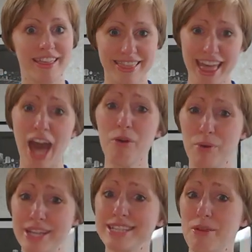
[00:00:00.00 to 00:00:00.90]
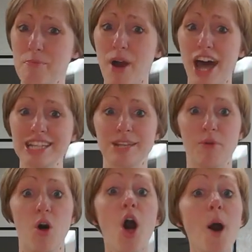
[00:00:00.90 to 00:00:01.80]
that was
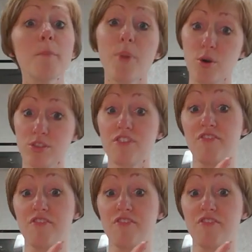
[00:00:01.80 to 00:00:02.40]
impossible, both